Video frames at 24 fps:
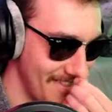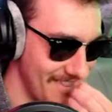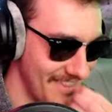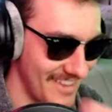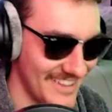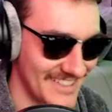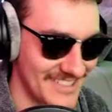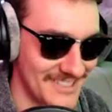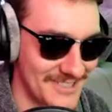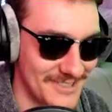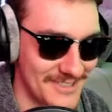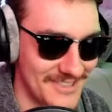
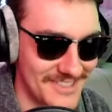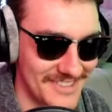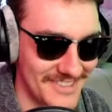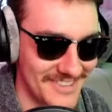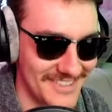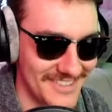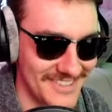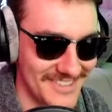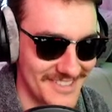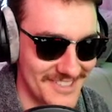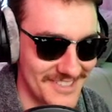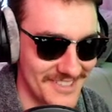
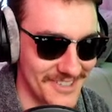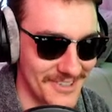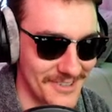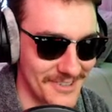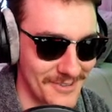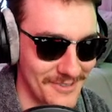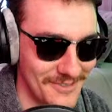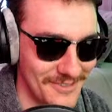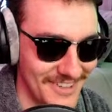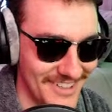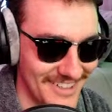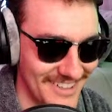That's
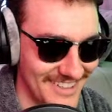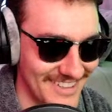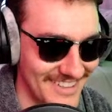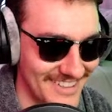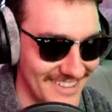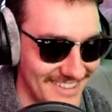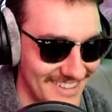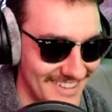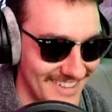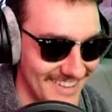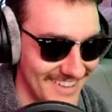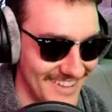so
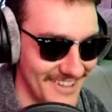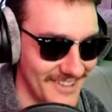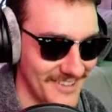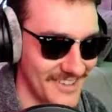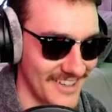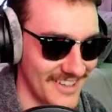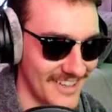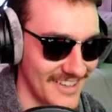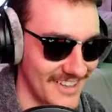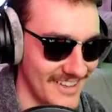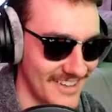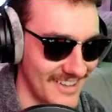funny.
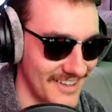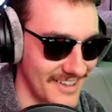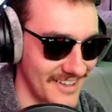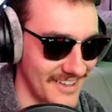Okay.